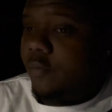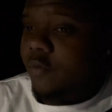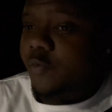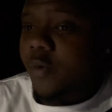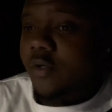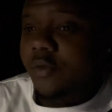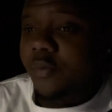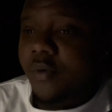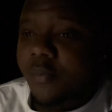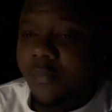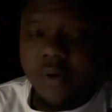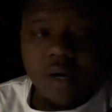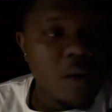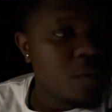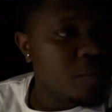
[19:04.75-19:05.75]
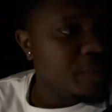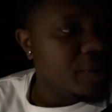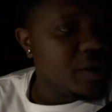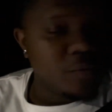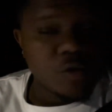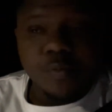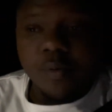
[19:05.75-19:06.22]
supposed to come with
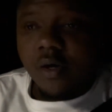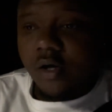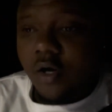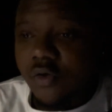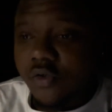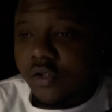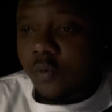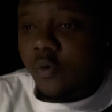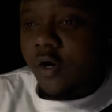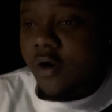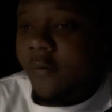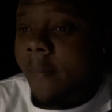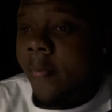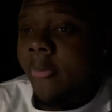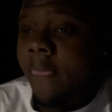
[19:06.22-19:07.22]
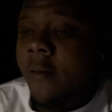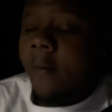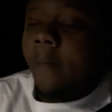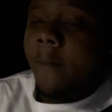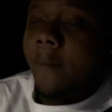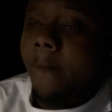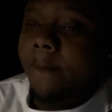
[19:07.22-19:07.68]
me. We supposed to go somewhere.
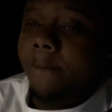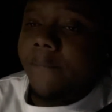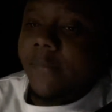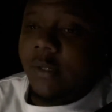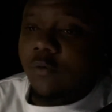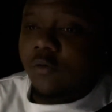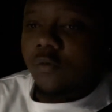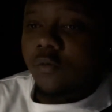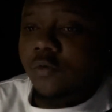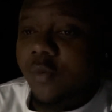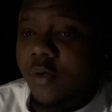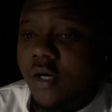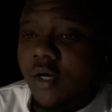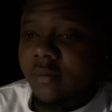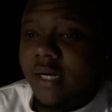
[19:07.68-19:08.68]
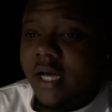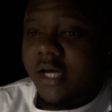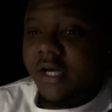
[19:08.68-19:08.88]
We supposed to come down